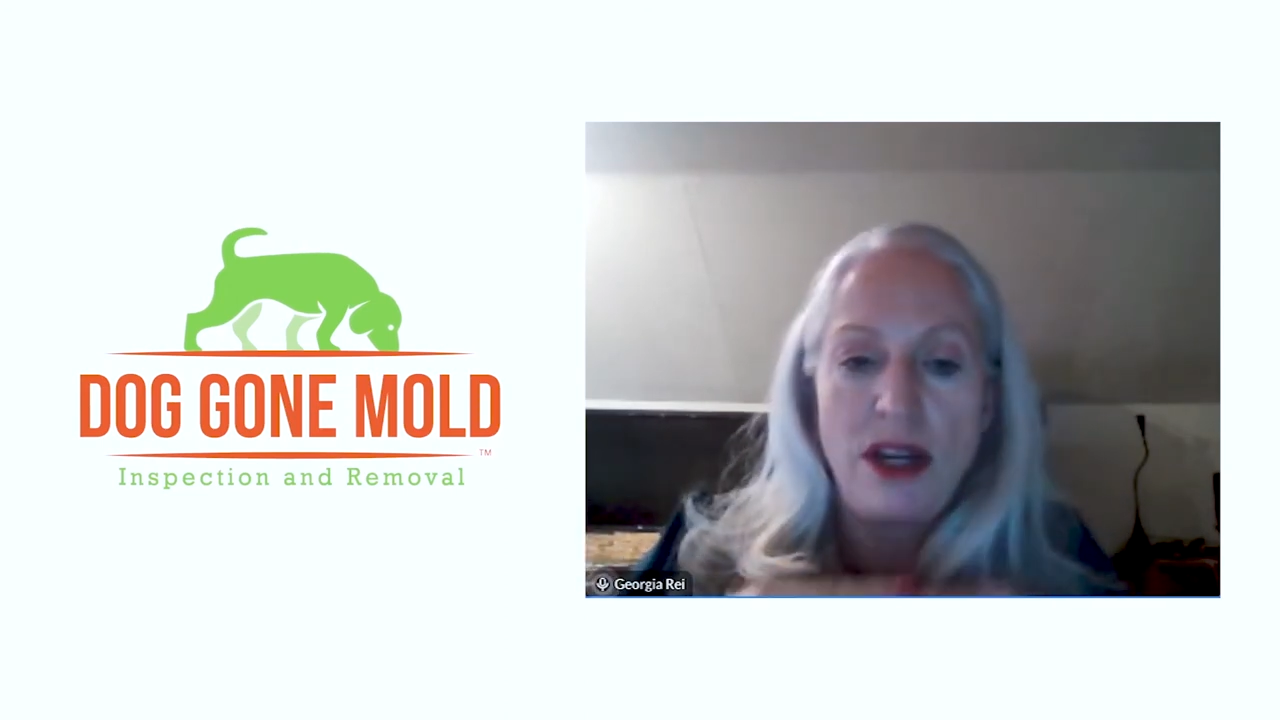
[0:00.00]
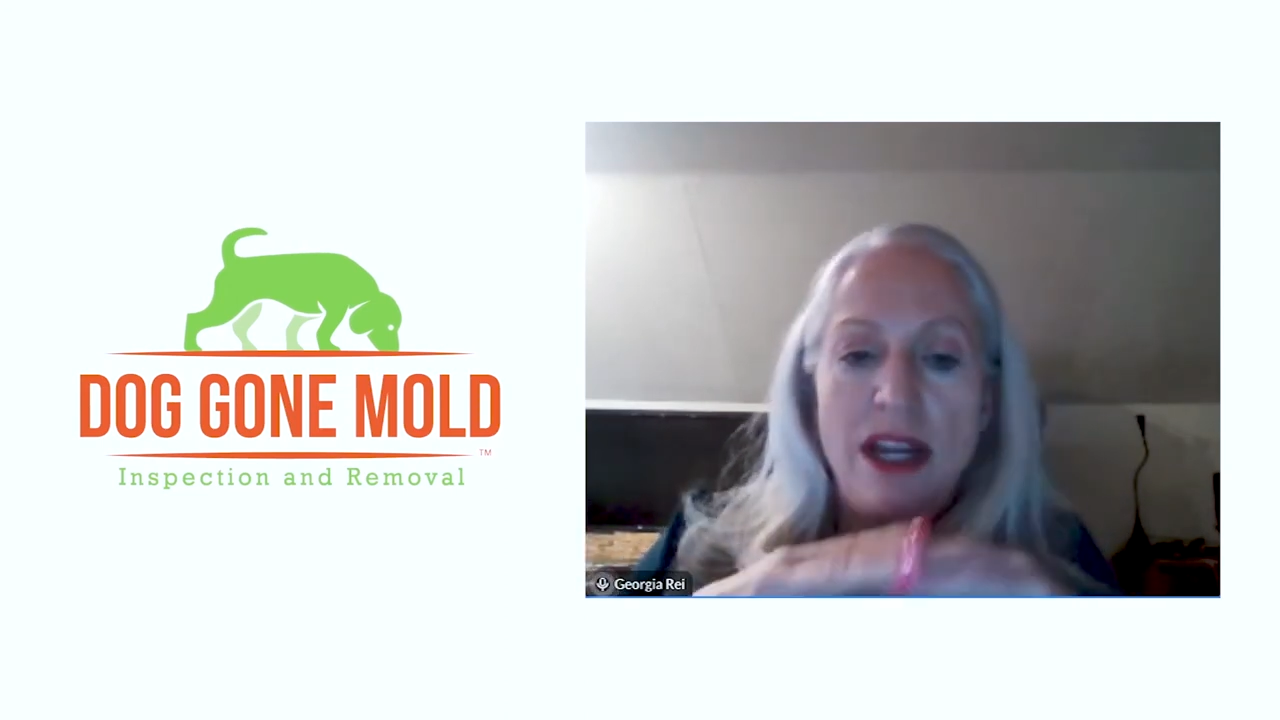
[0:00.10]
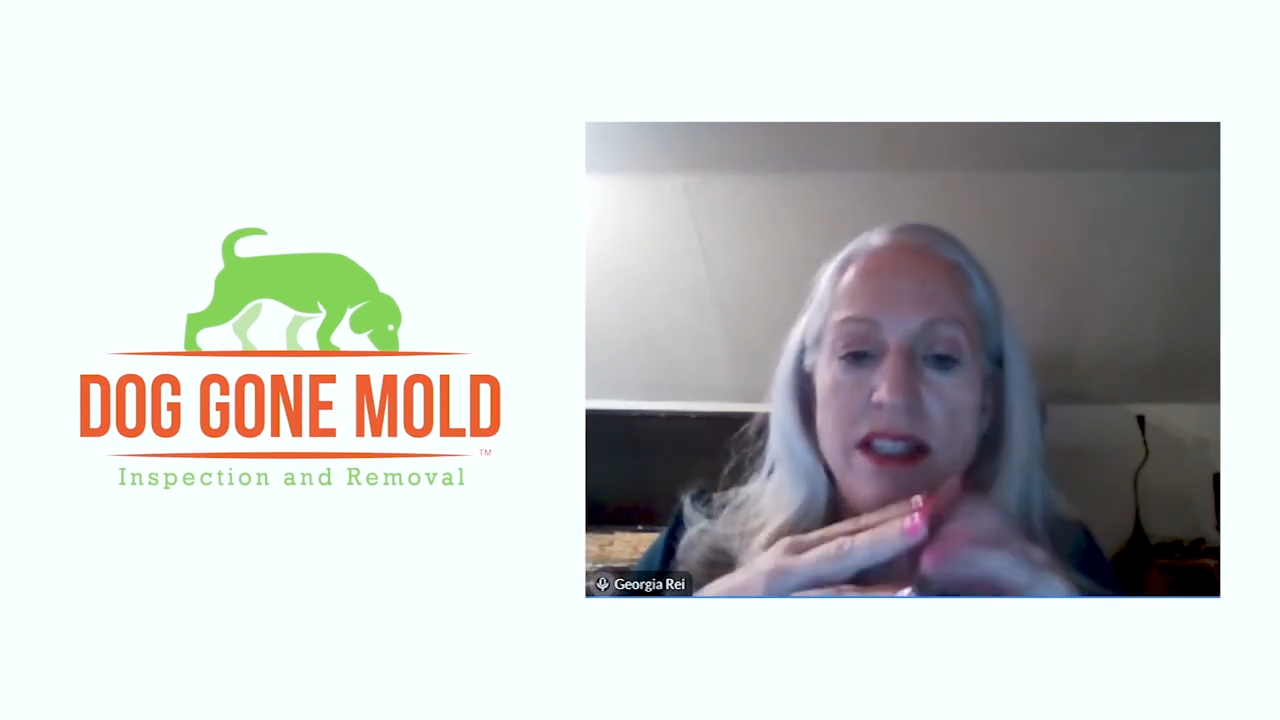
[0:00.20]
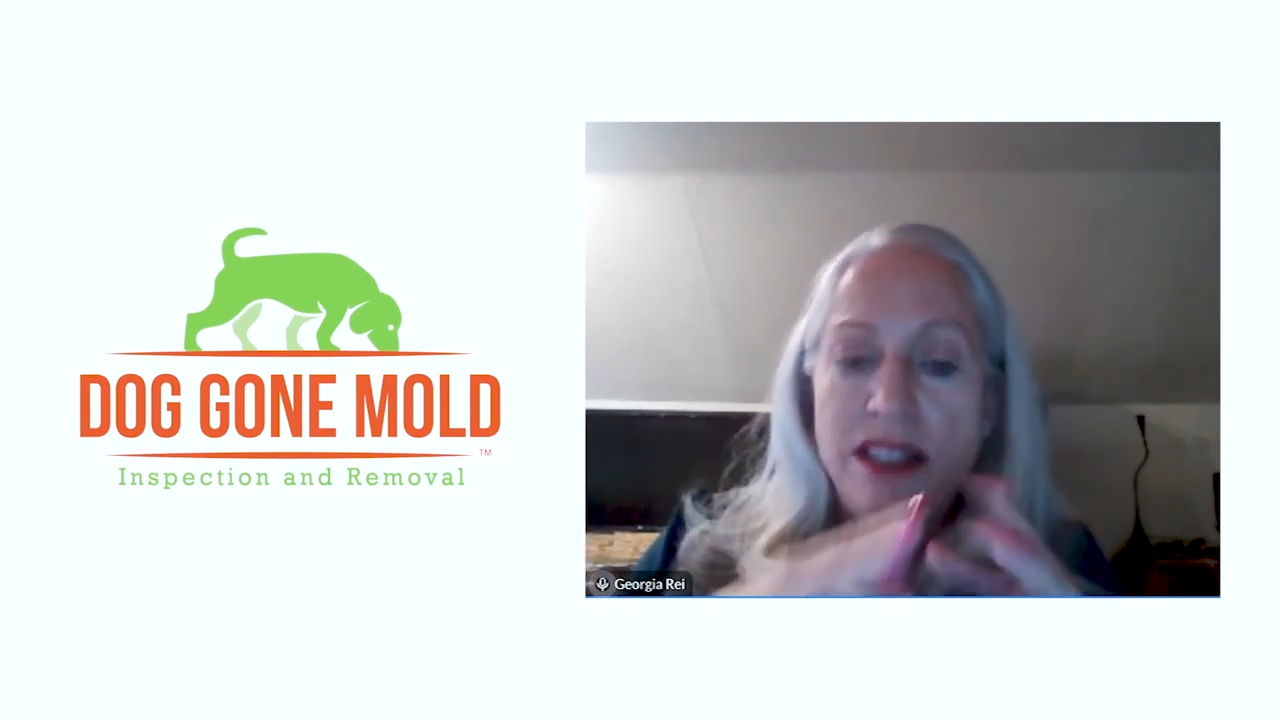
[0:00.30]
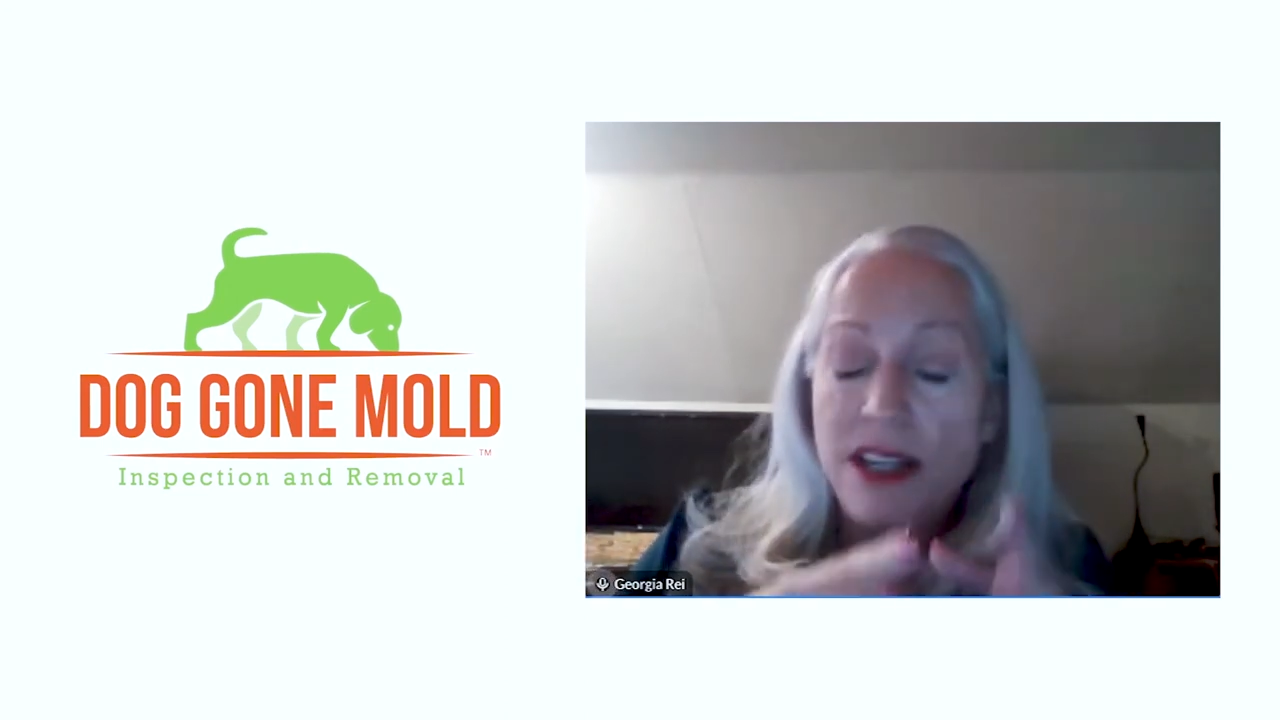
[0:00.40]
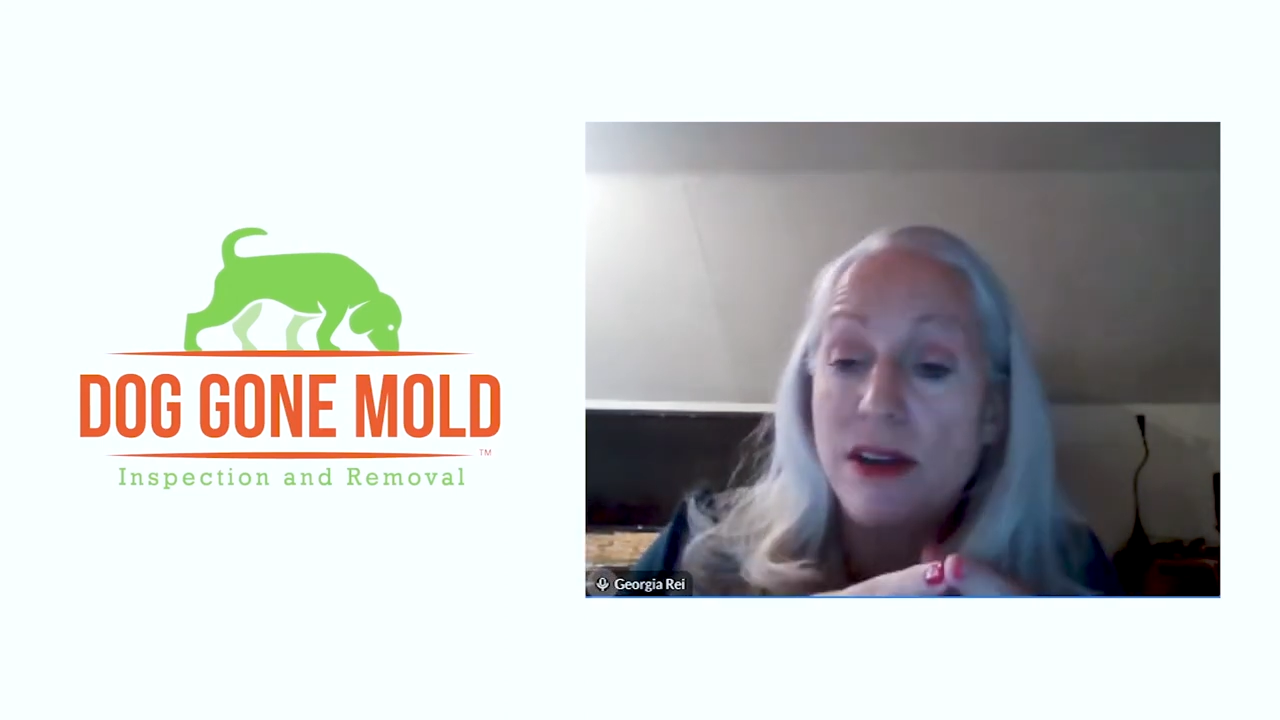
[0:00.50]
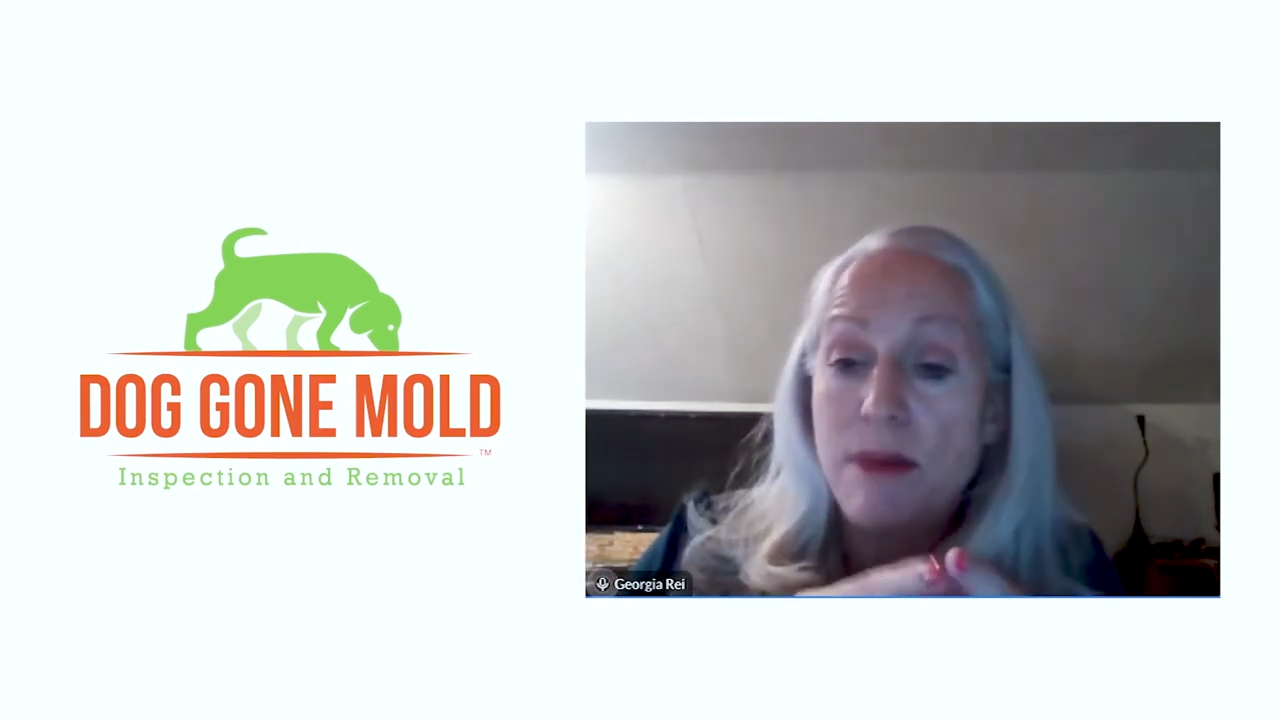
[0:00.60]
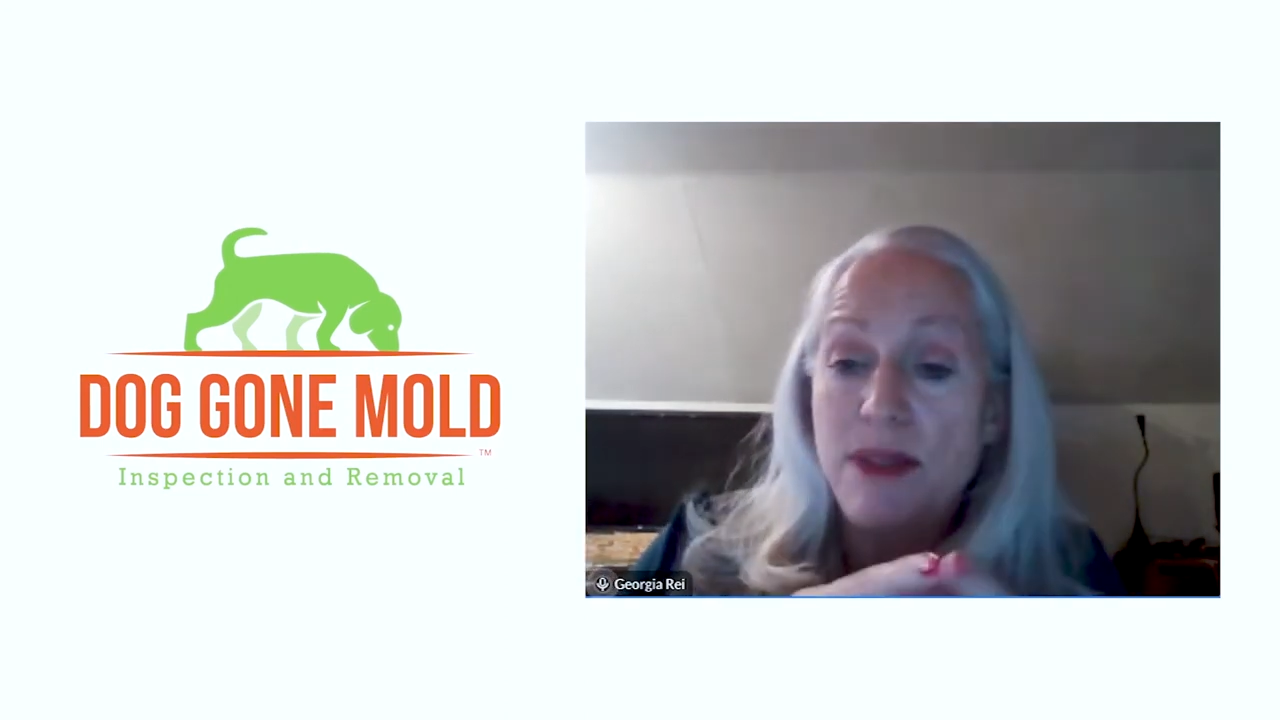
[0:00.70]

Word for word: a CRM